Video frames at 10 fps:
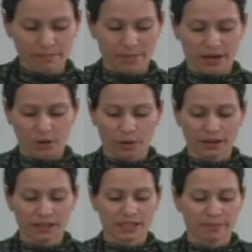My
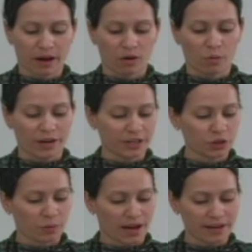coil is about 1
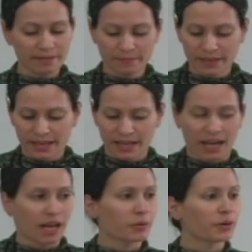inch wide.
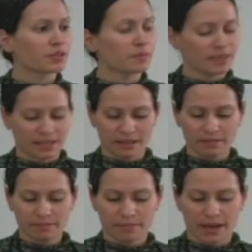I'm going to
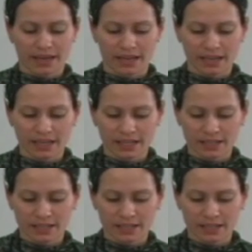begin by cutting it